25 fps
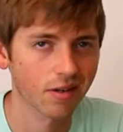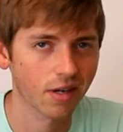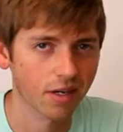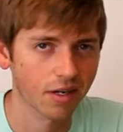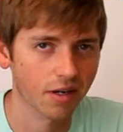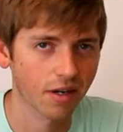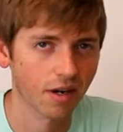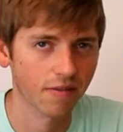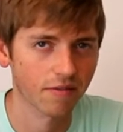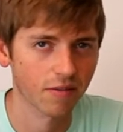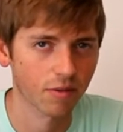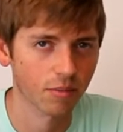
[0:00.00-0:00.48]
and
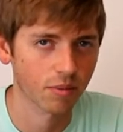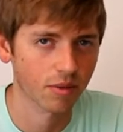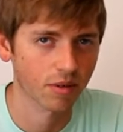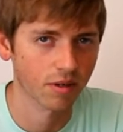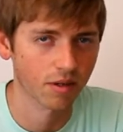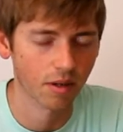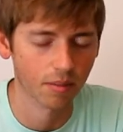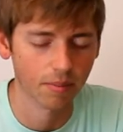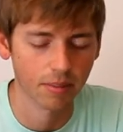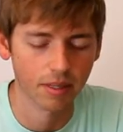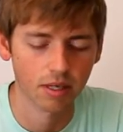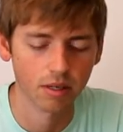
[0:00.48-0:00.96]
you have to put
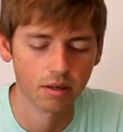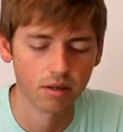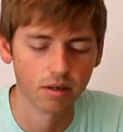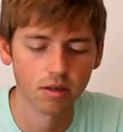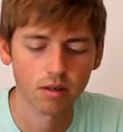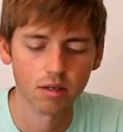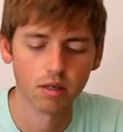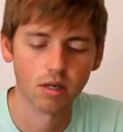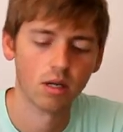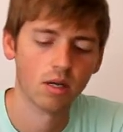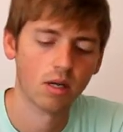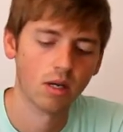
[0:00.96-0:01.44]
it up
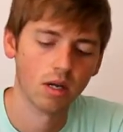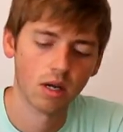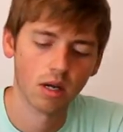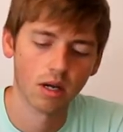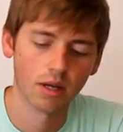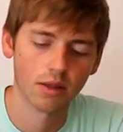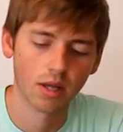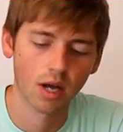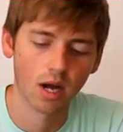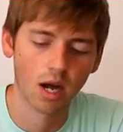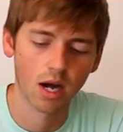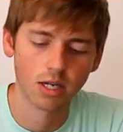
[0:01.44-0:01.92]
here
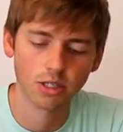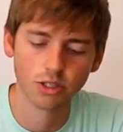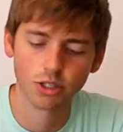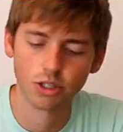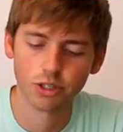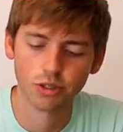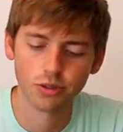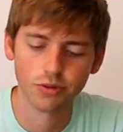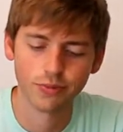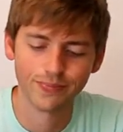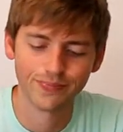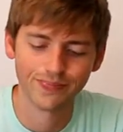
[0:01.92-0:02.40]
on the hot
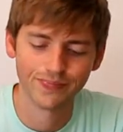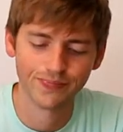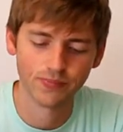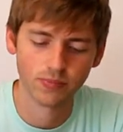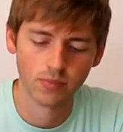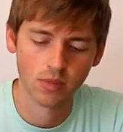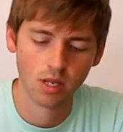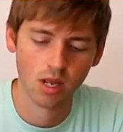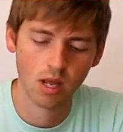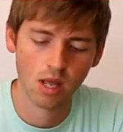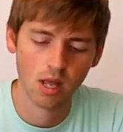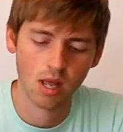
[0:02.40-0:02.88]
shoe.
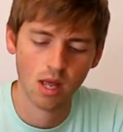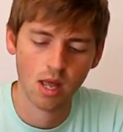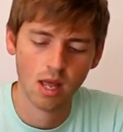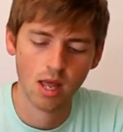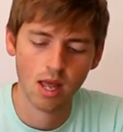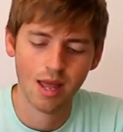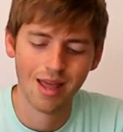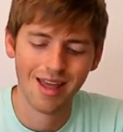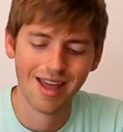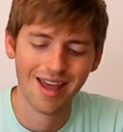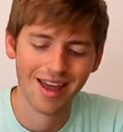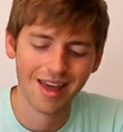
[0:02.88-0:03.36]

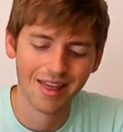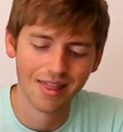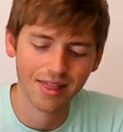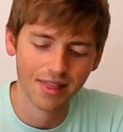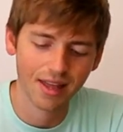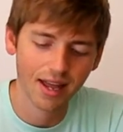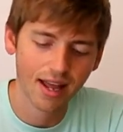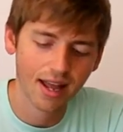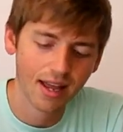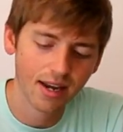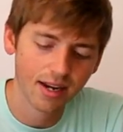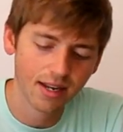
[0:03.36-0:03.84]
And
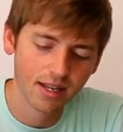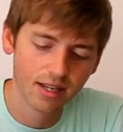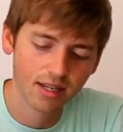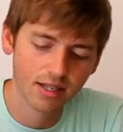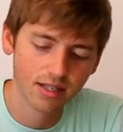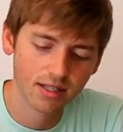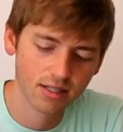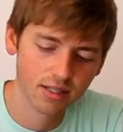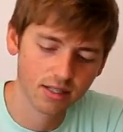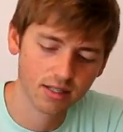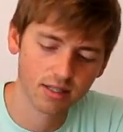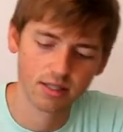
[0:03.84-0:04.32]
that
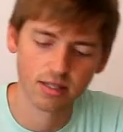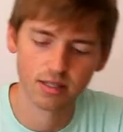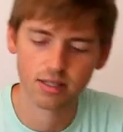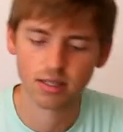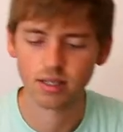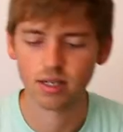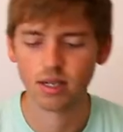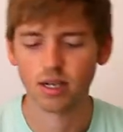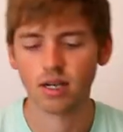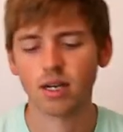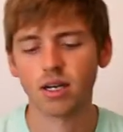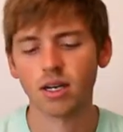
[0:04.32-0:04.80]
is
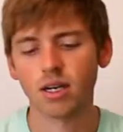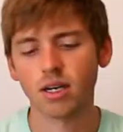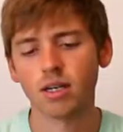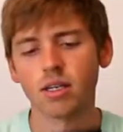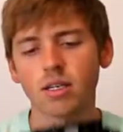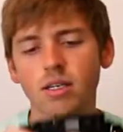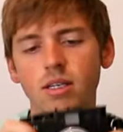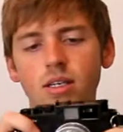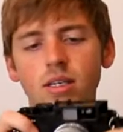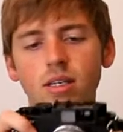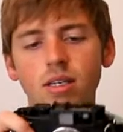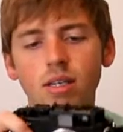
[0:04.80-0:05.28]

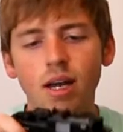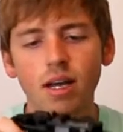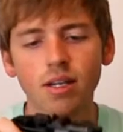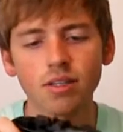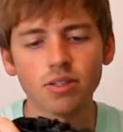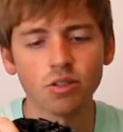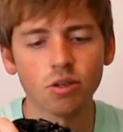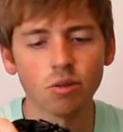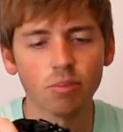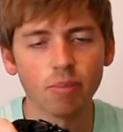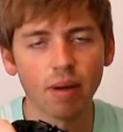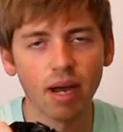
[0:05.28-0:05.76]
not
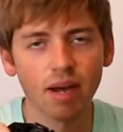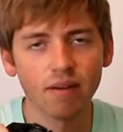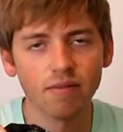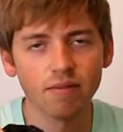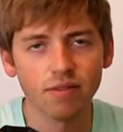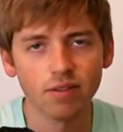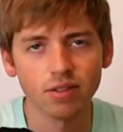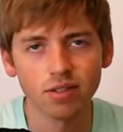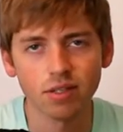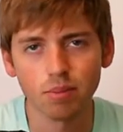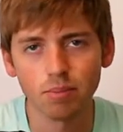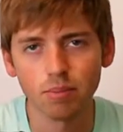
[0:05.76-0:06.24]
so bad
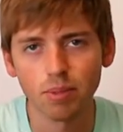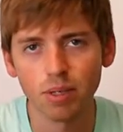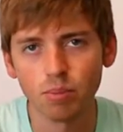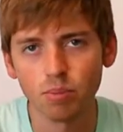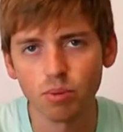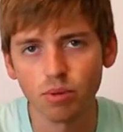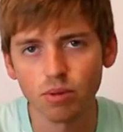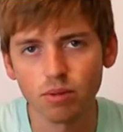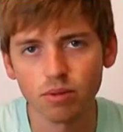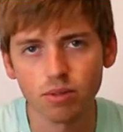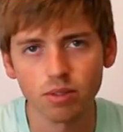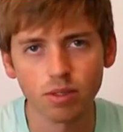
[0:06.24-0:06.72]
for some
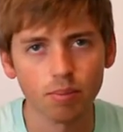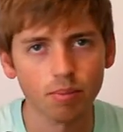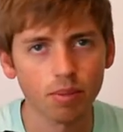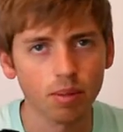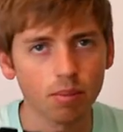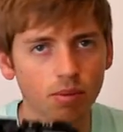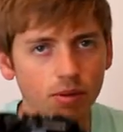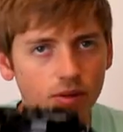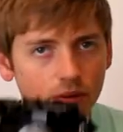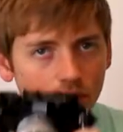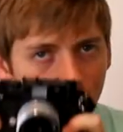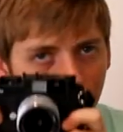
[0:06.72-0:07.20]
people. Some
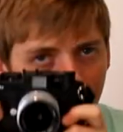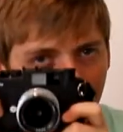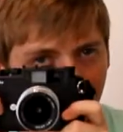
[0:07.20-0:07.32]
people don't